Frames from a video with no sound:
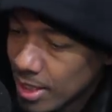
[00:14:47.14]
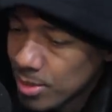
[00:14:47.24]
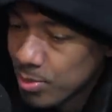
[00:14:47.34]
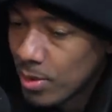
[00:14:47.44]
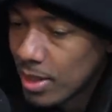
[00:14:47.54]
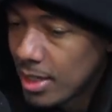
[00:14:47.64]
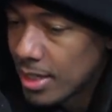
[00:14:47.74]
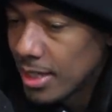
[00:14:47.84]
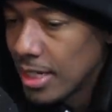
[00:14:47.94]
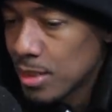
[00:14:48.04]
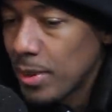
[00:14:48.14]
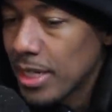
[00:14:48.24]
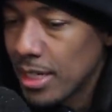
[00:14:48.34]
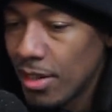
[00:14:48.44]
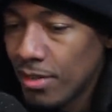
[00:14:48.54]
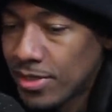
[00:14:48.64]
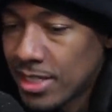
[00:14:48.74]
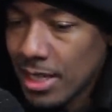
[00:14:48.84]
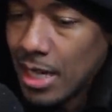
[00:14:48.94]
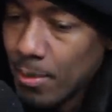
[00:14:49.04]
That's one hundred. Now speaking of
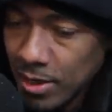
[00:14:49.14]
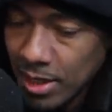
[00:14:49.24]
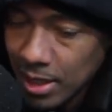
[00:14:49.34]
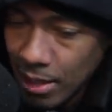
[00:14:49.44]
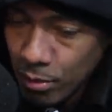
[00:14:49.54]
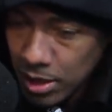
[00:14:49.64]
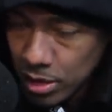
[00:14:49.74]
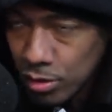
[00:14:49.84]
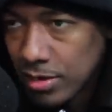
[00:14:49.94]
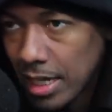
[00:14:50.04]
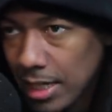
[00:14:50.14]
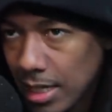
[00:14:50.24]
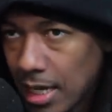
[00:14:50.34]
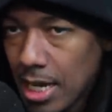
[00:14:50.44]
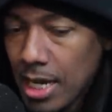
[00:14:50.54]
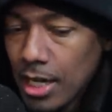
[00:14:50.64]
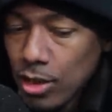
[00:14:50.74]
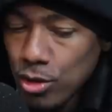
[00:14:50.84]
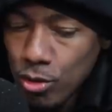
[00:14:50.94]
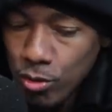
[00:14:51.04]
celebrity and levels that you've taken it,
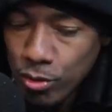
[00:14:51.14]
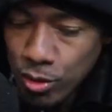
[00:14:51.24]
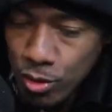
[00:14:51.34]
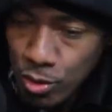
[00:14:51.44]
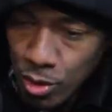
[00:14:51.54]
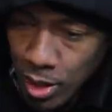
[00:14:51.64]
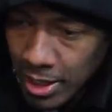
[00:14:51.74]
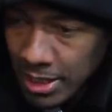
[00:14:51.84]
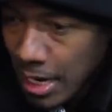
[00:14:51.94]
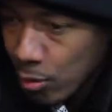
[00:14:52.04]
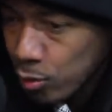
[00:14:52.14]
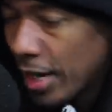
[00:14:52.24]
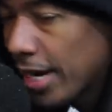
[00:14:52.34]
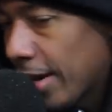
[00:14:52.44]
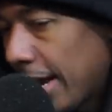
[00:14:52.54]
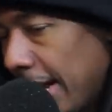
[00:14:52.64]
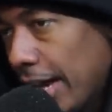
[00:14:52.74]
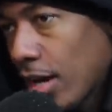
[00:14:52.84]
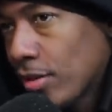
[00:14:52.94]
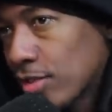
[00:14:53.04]
you you're in that rare
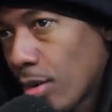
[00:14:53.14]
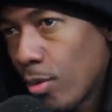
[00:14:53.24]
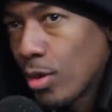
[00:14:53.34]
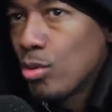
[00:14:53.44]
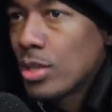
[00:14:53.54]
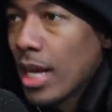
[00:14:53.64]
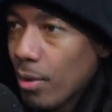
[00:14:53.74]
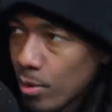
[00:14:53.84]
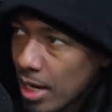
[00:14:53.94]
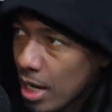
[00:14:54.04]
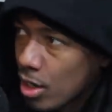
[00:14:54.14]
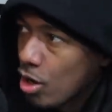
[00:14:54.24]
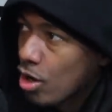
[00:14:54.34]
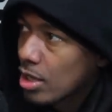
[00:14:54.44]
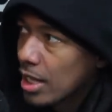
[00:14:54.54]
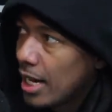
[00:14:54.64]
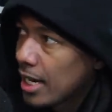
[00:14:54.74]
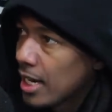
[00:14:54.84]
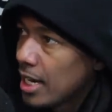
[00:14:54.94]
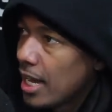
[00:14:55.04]
air of someone who's had what I call
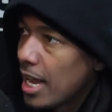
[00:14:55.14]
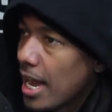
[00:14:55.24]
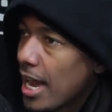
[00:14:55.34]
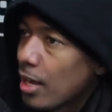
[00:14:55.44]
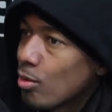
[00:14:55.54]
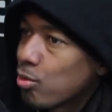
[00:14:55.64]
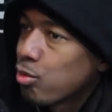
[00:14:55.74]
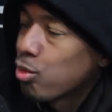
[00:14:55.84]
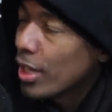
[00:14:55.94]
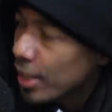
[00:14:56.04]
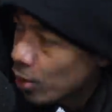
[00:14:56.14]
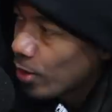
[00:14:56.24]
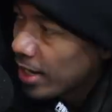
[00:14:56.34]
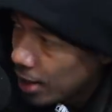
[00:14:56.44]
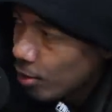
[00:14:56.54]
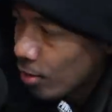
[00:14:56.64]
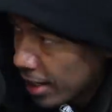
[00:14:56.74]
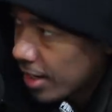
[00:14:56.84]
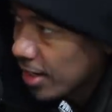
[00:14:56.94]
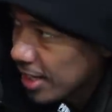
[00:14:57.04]
like a real hit
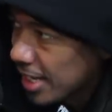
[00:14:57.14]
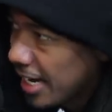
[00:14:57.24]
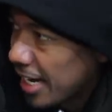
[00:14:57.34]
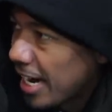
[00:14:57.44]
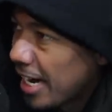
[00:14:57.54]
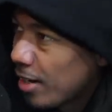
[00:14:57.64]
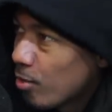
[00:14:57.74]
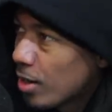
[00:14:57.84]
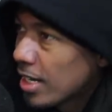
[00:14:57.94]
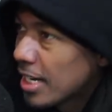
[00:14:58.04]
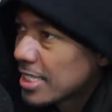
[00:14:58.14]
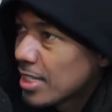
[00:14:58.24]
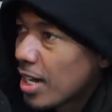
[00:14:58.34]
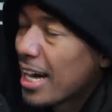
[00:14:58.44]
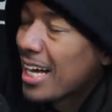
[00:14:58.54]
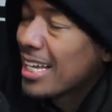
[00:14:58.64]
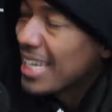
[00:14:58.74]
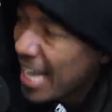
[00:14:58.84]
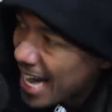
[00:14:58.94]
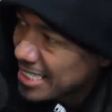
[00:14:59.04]
record, like mm-hmm. a one of it's a
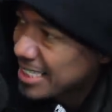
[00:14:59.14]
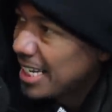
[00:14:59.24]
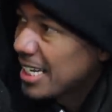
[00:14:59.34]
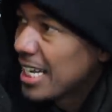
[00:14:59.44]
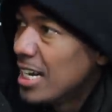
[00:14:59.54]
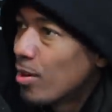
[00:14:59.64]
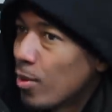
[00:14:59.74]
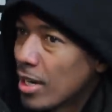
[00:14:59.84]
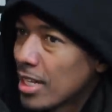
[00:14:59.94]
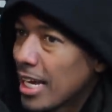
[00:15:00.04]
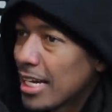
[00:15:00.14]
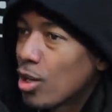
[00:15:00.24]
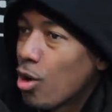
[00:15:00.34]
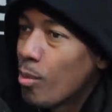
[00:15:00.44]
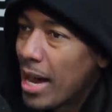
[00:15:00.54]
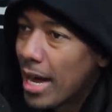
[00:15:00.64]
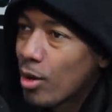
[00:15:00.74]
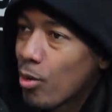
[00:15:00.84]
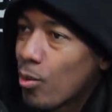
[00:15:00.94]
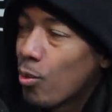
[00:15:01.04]
classic, classic, One of like no
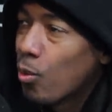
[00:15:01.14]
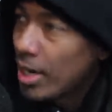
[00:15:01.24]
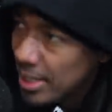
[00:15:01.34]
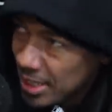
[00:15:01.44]
matter what